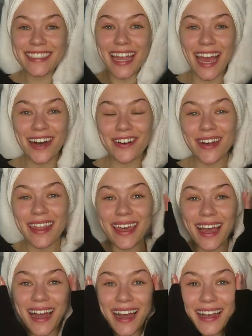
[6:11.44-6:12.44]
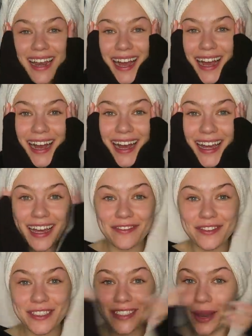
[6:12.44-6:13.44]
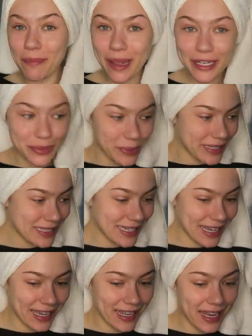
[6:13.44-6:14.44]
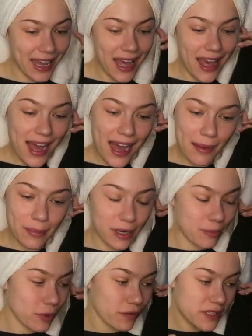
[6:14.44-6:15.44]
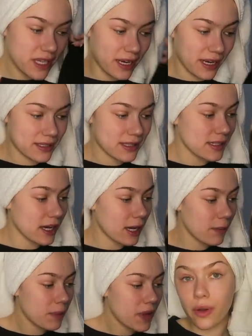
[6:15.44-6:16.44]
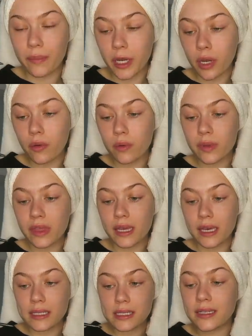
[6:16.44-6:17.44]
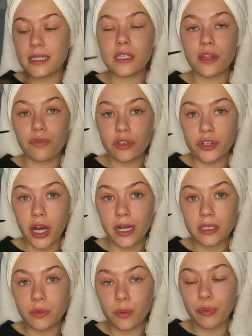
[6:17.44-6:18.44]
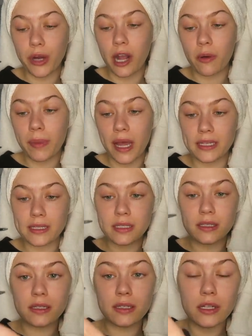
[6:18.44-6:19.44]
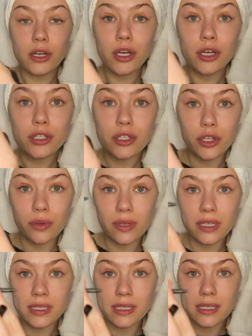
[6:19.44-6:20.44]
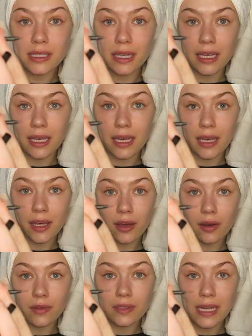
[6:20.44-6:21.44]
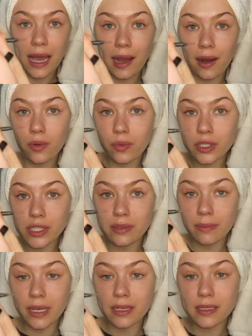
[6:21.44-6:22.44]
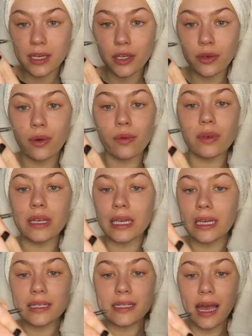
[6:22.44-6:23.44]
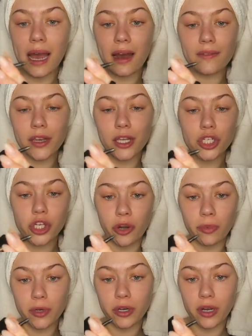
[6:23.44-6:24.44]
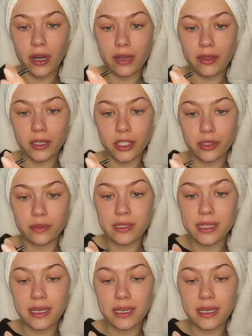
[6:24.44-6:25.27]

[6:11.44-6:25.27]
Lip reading: Now that I have done my tweezing, I'm gonna move to the next step. So I'm gonna go in with this. This is the retractable brow pencil. So you can see it goes out, which is amazing. You don't need to have like a sharpener or anything to use